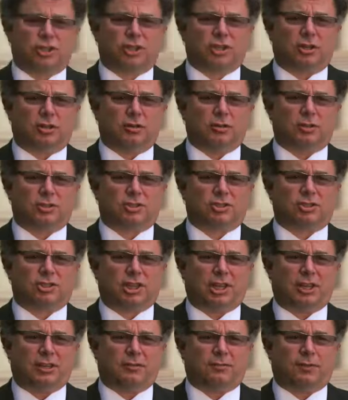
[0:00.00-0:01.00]
ago, the
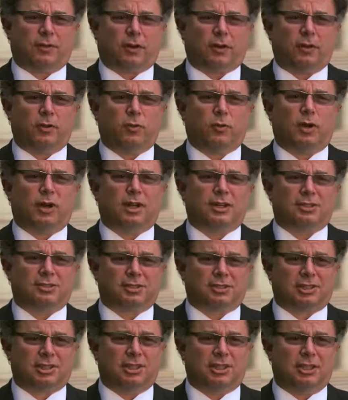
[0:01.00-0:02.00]
state very
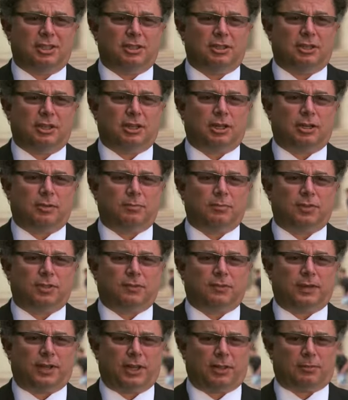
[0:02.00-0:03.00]
wisely
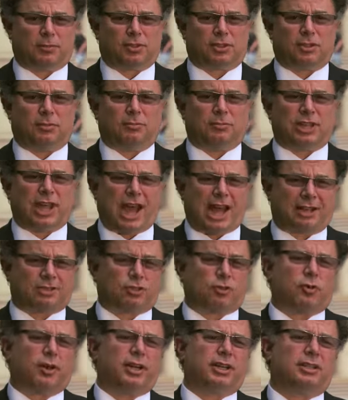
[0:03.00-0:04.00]
developed some
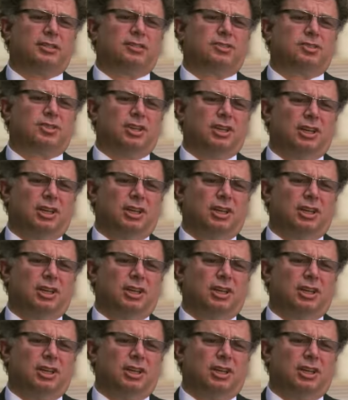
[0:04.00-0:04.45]
tax credits